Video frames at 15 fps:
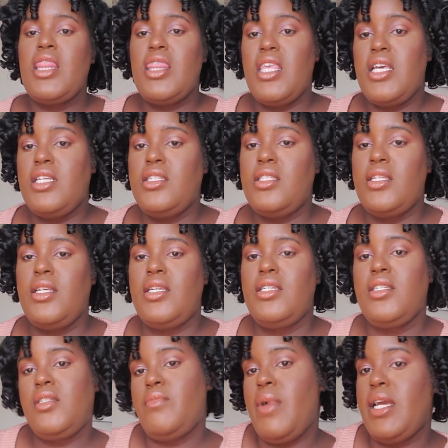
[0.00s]
this
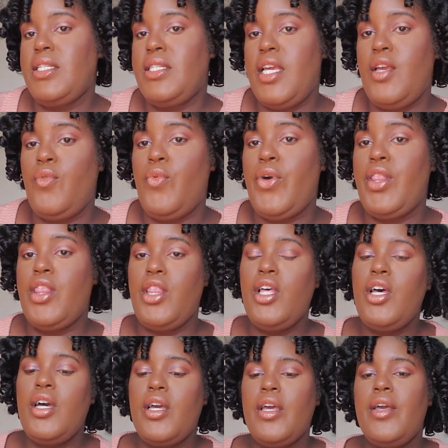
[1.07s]
is my day 1
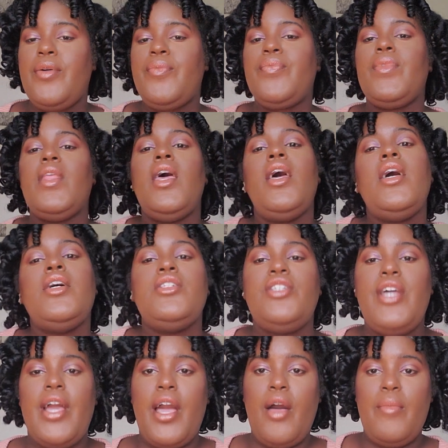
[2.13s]
look.
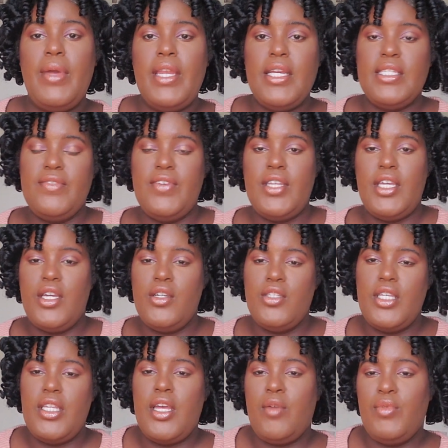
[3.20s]
Check out my next videos
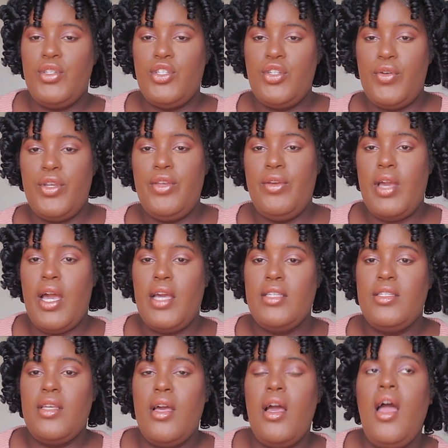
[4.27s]
and I'll be showing you
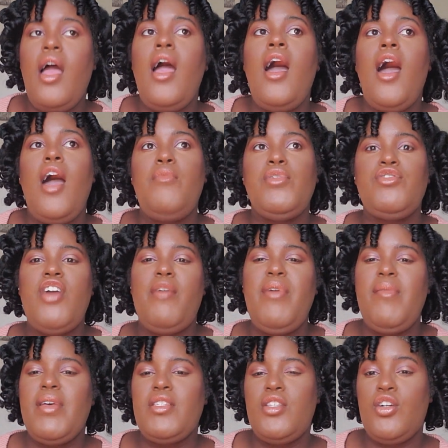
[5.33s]
guys. I'm gonna try my
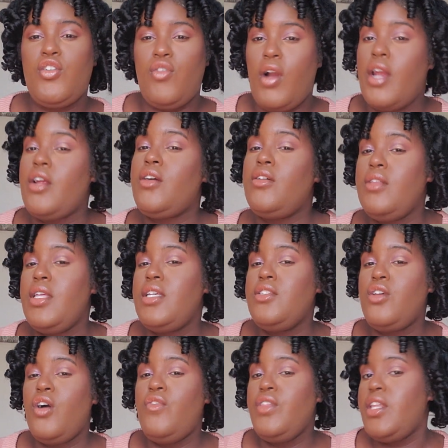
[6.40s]
best to chronicle this
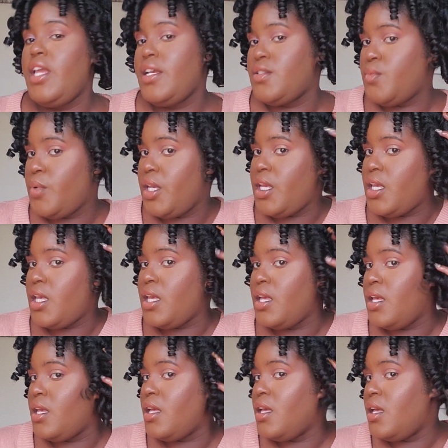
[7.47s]
over the next week
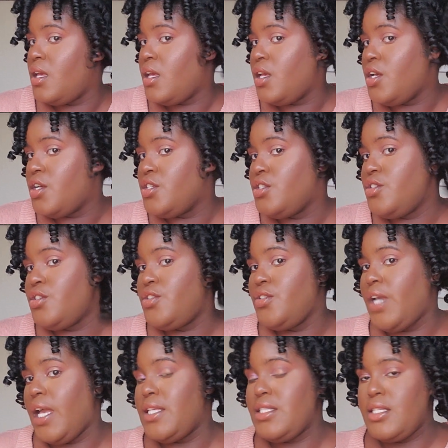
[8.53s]
so that you
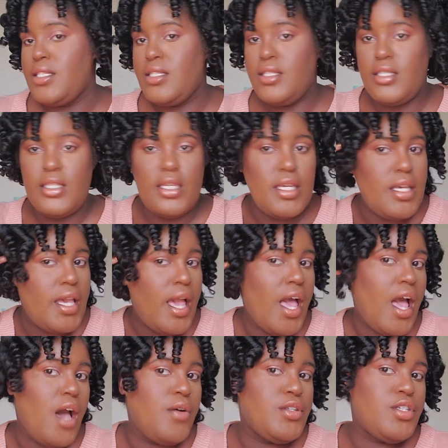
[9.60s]
guys can see
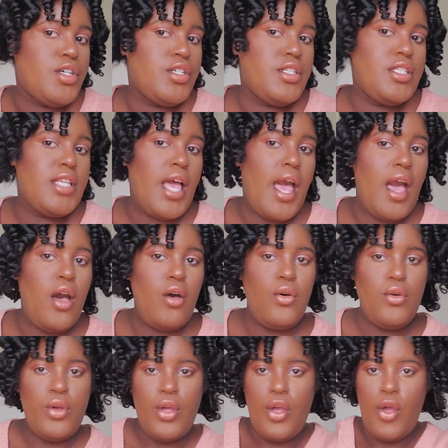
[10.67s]
how it turns
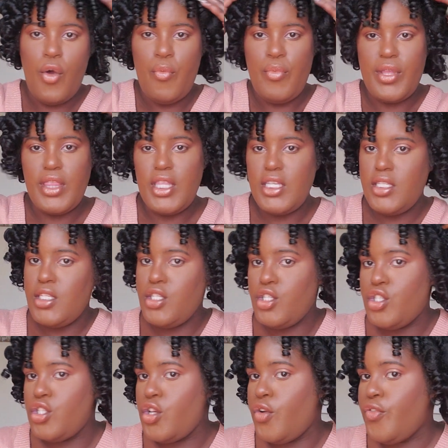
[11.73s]
out. But this is
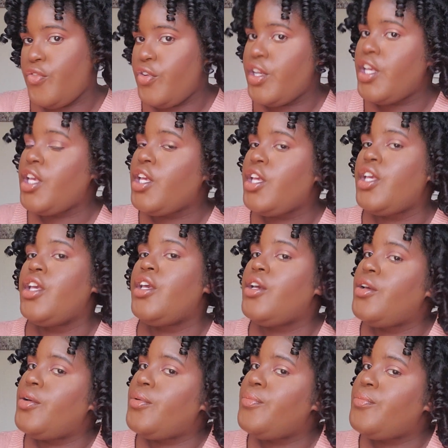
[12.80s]
so freaking
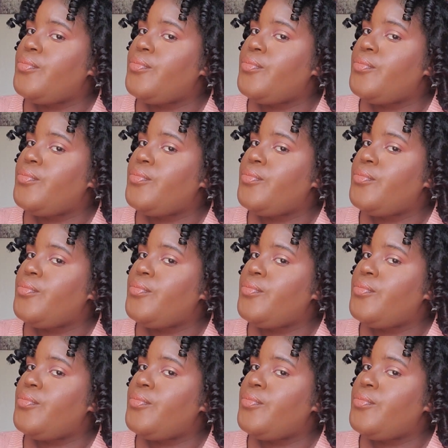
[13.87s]
cute.